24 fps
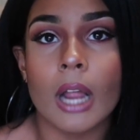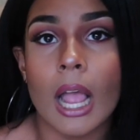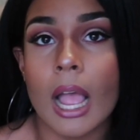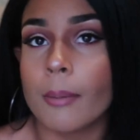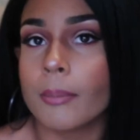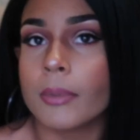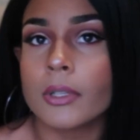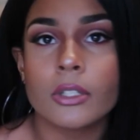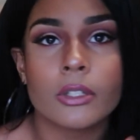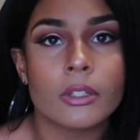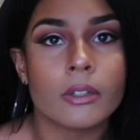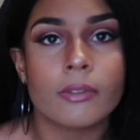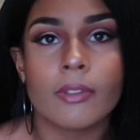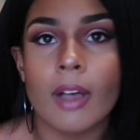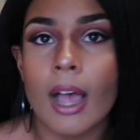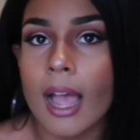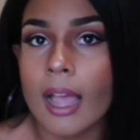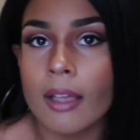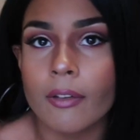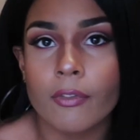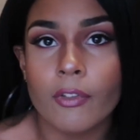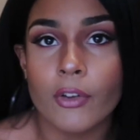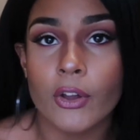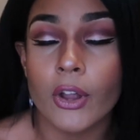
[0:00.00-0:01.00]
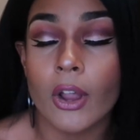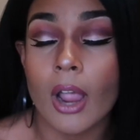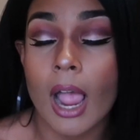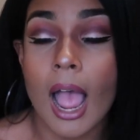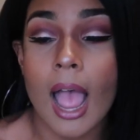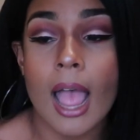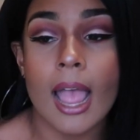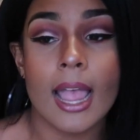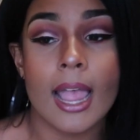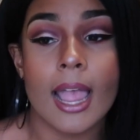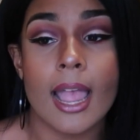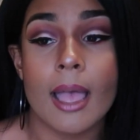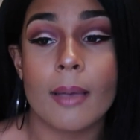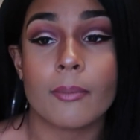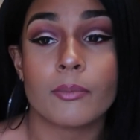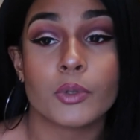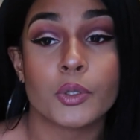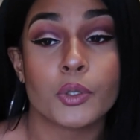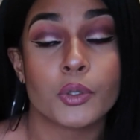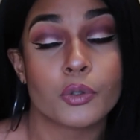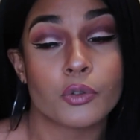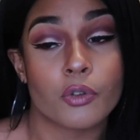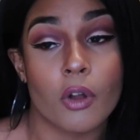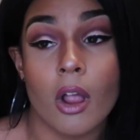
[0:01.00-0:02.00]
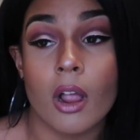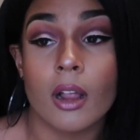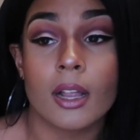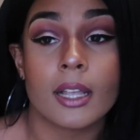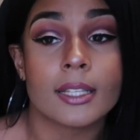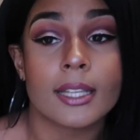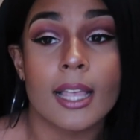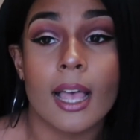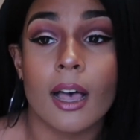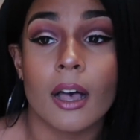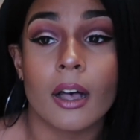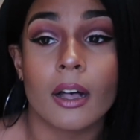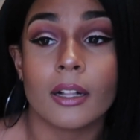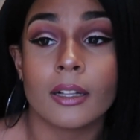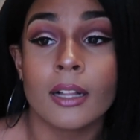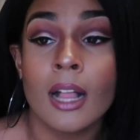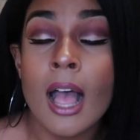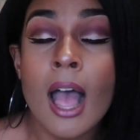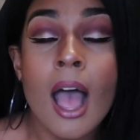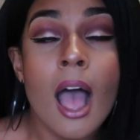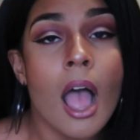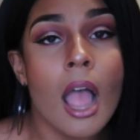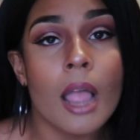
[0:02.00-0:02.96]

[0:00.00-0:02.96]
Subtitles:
I'm a survivor. I am strong as hell.